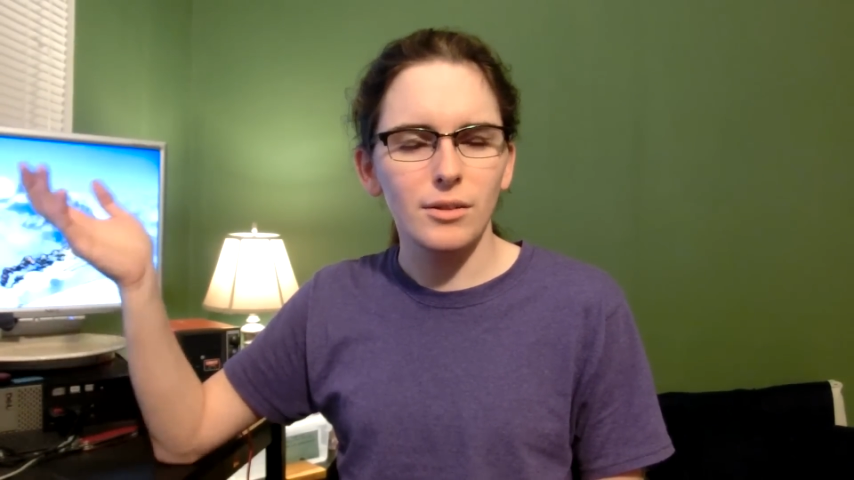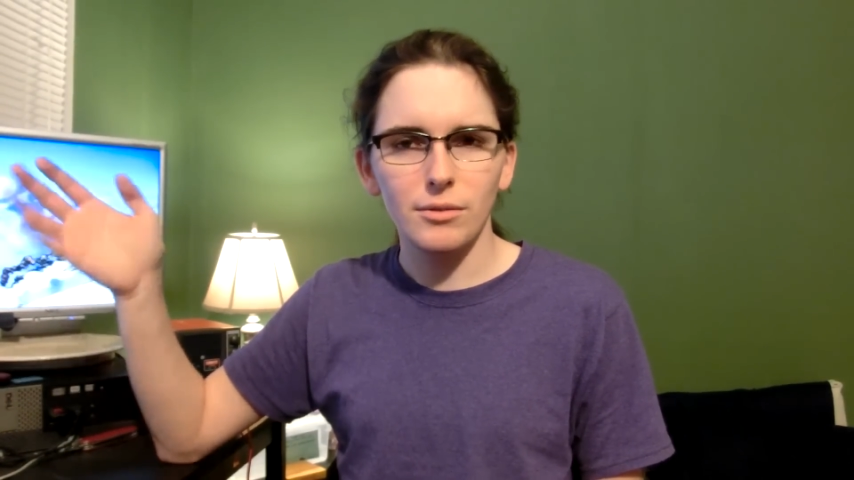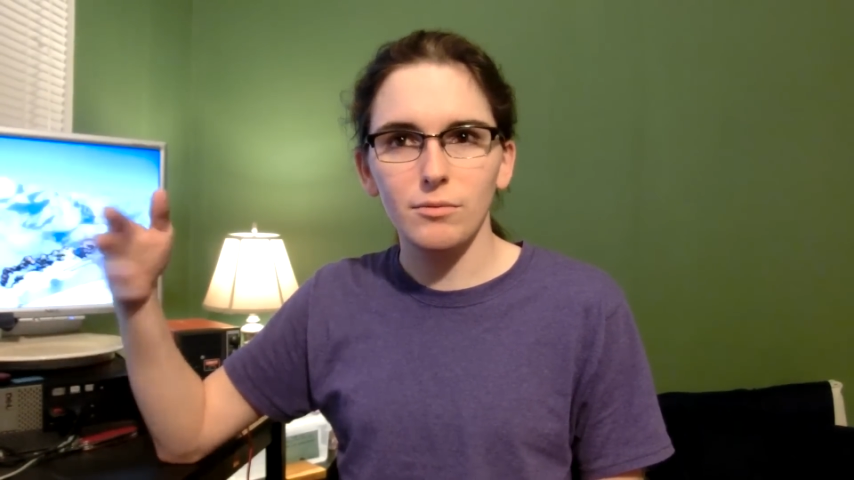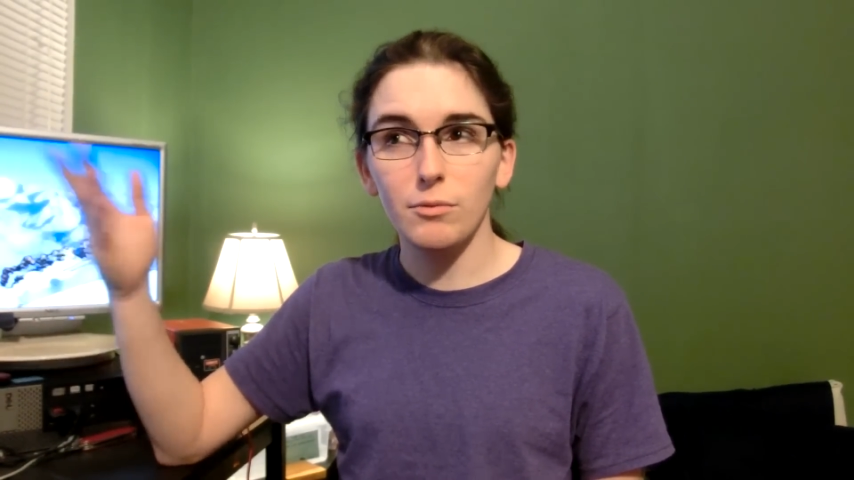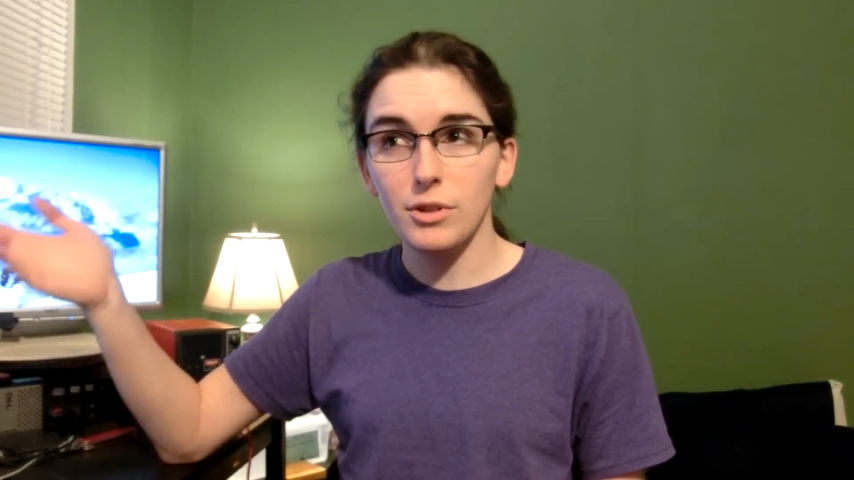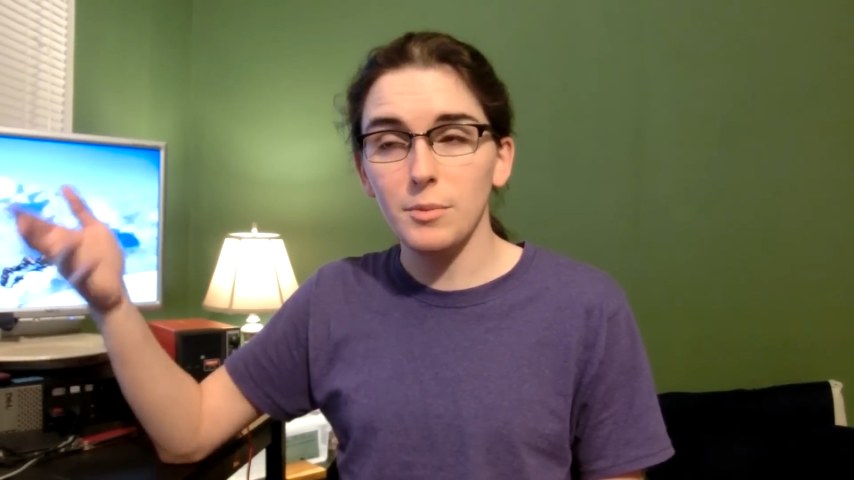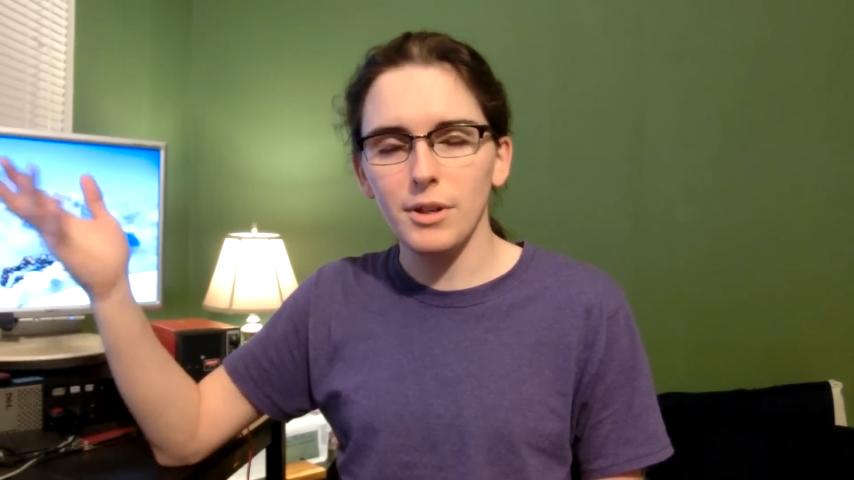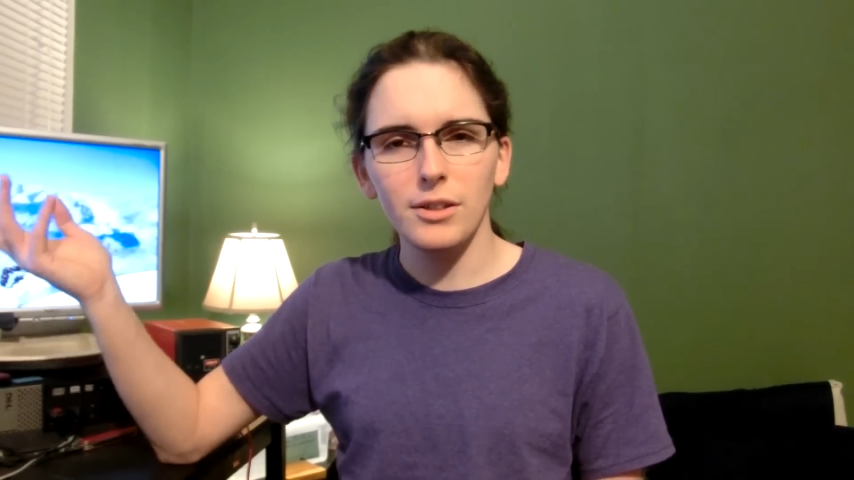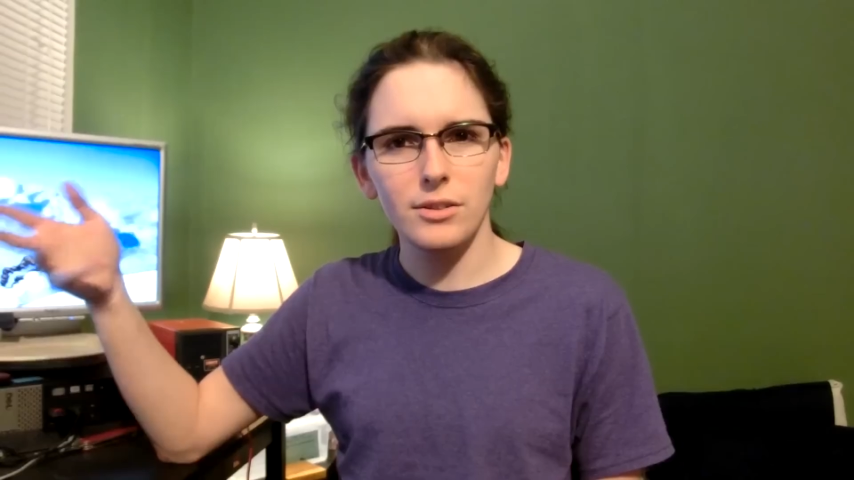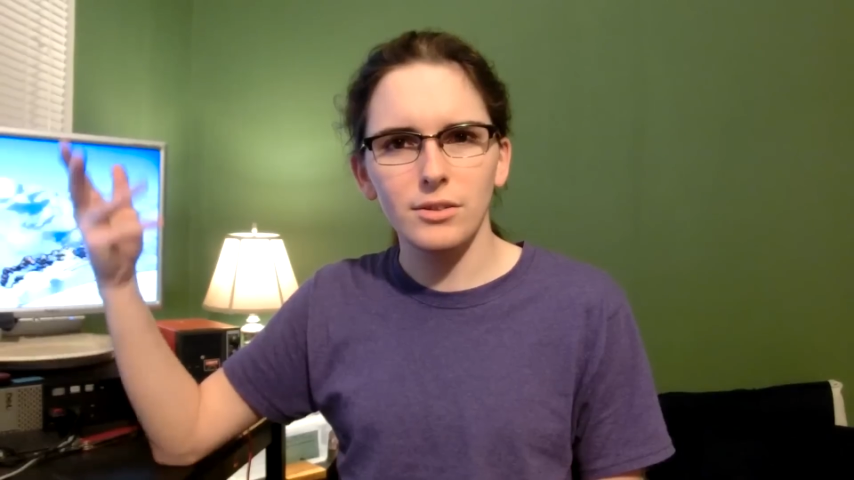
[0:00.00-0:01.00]
or
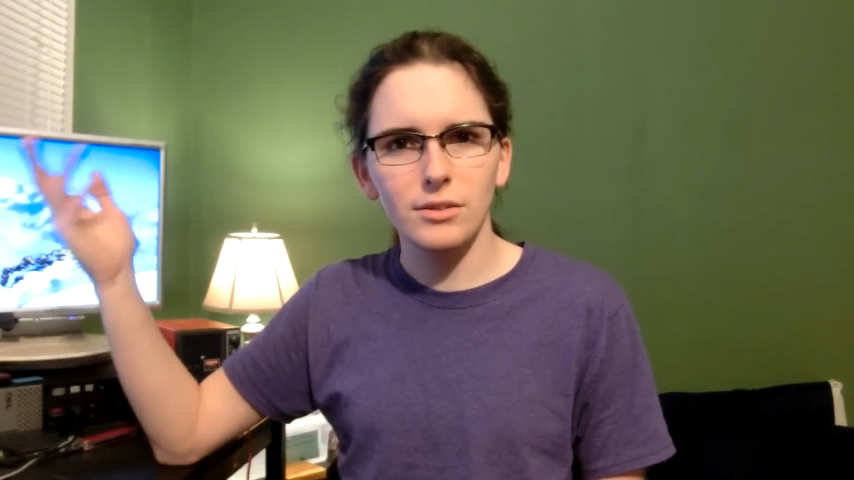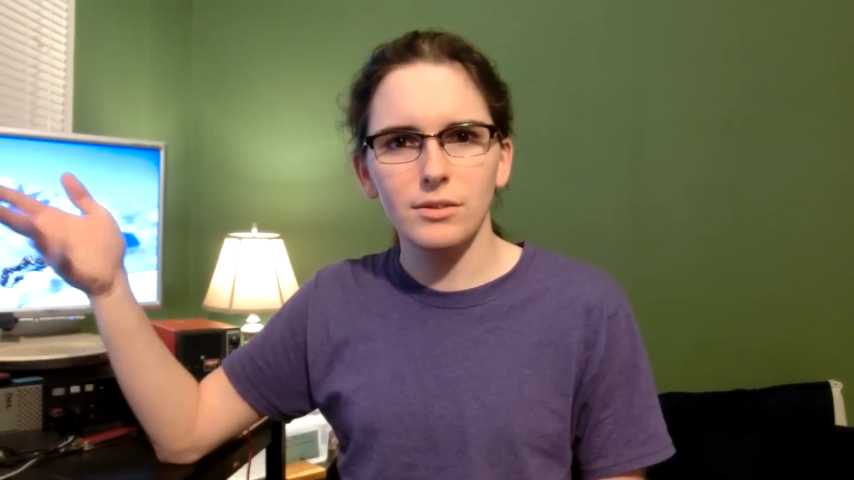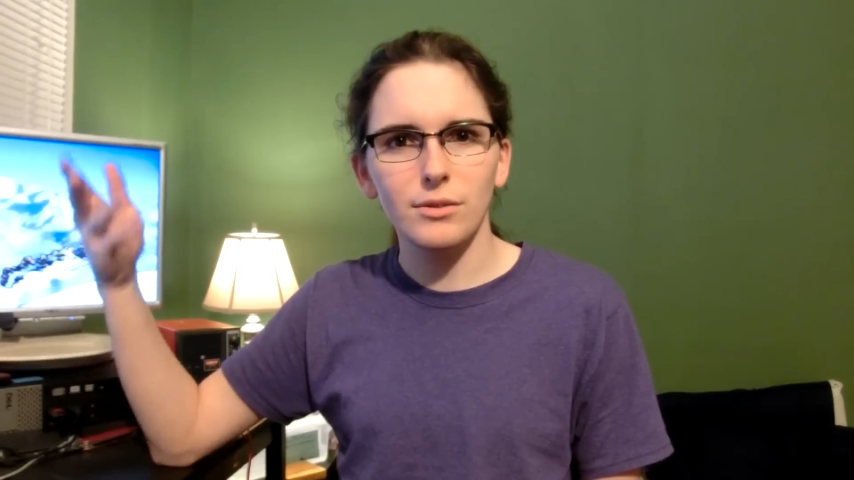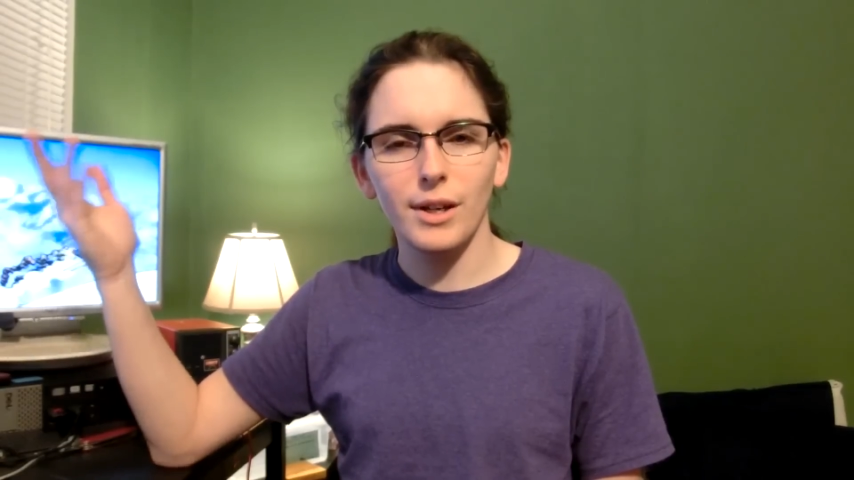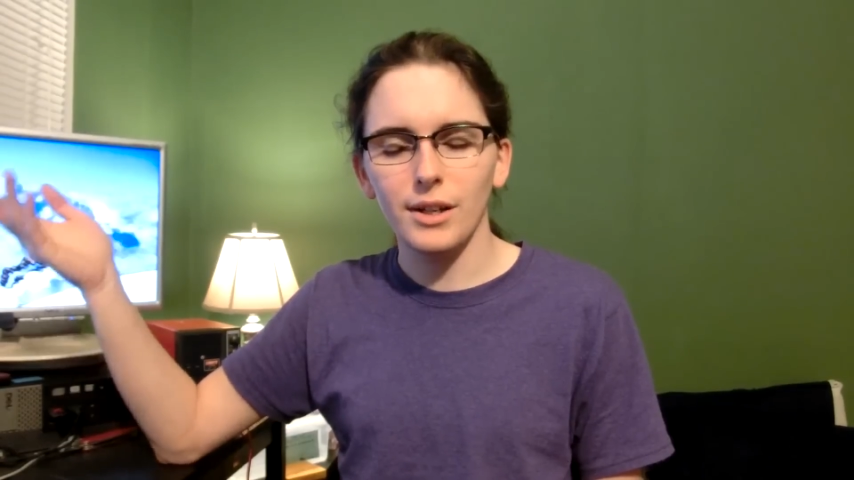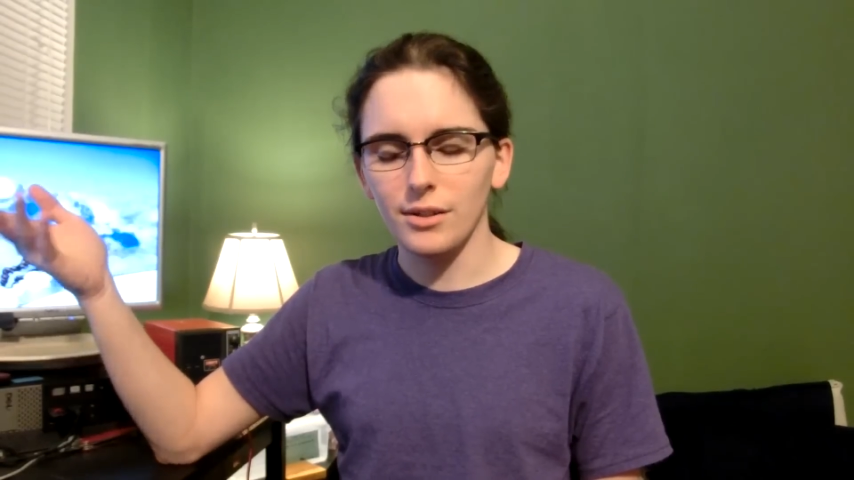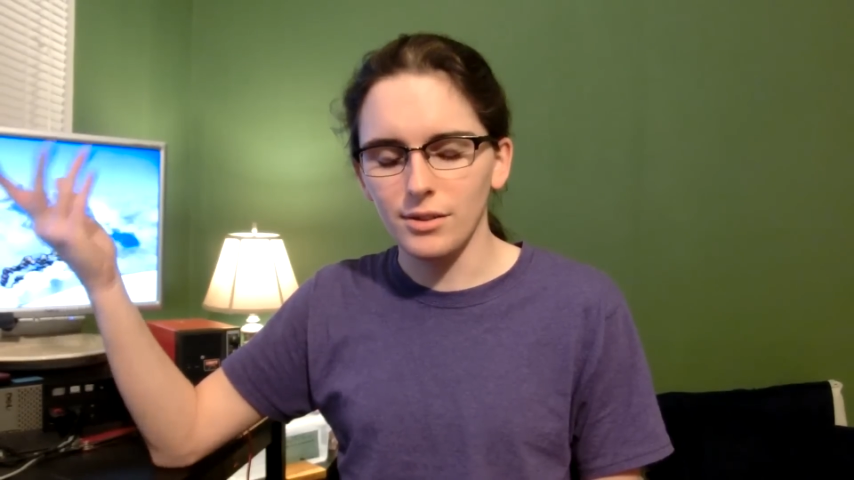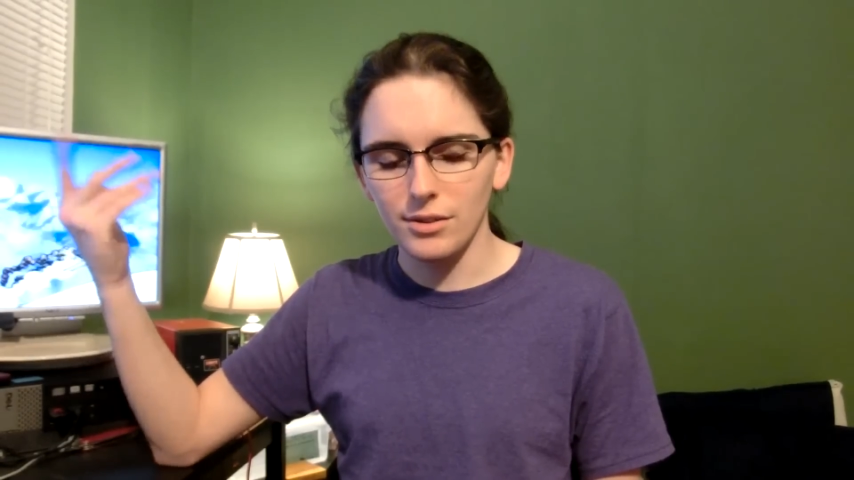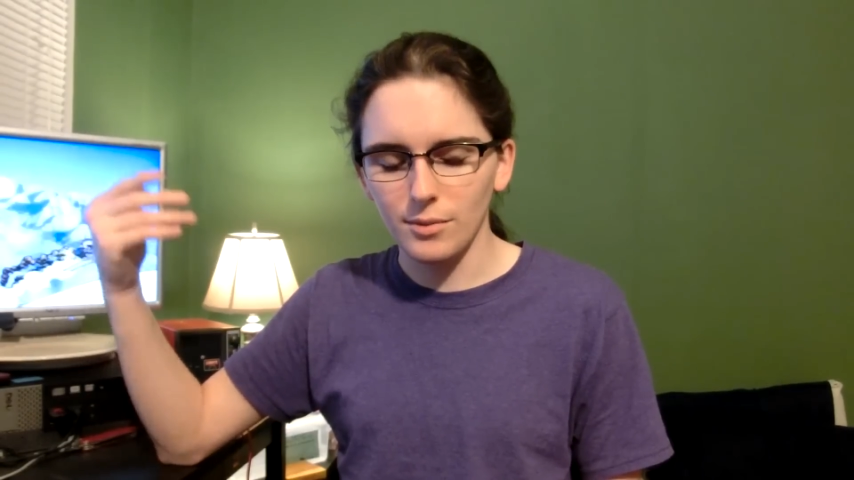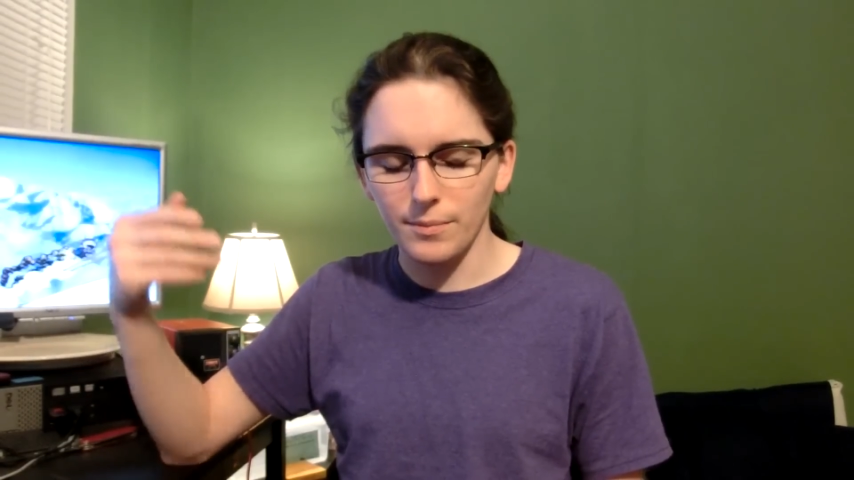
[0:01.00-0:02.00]
GPS tracker
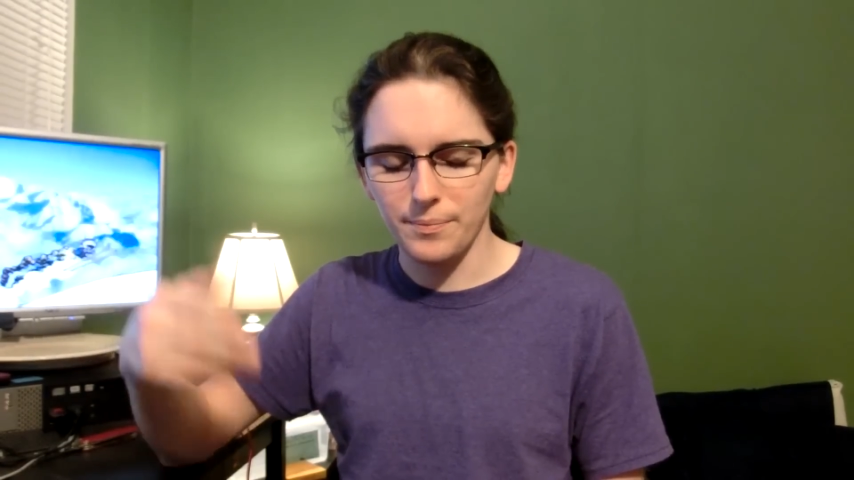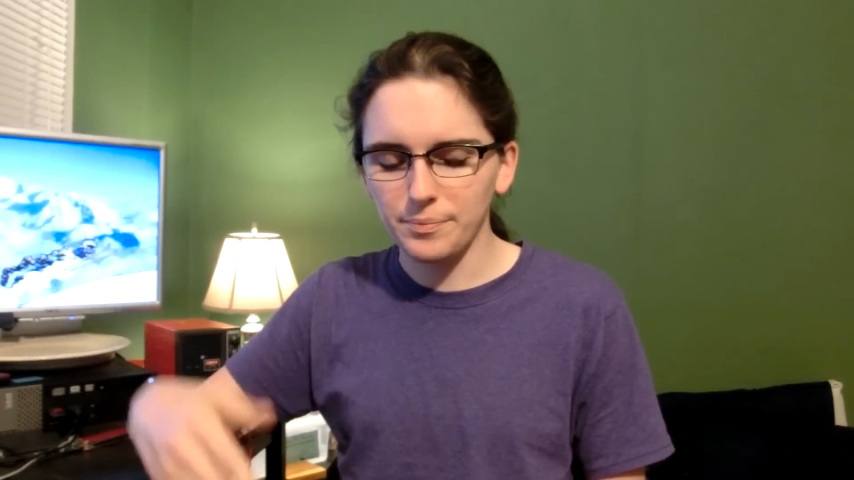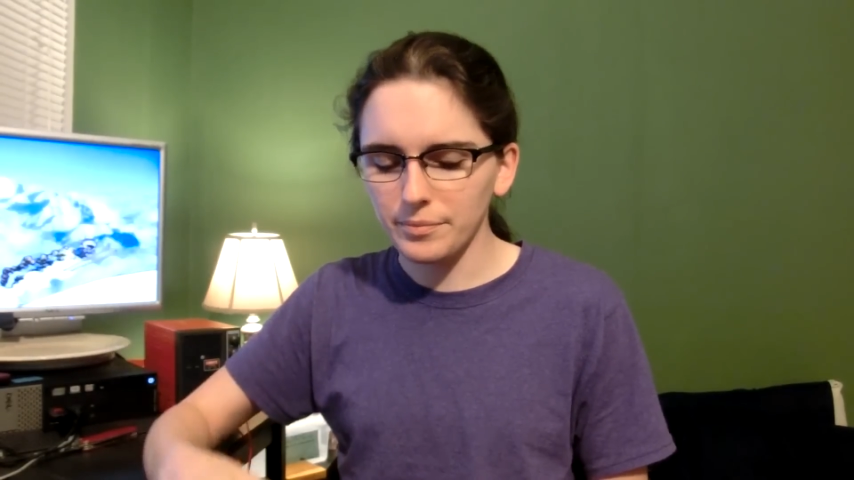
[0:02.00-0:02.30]
or something.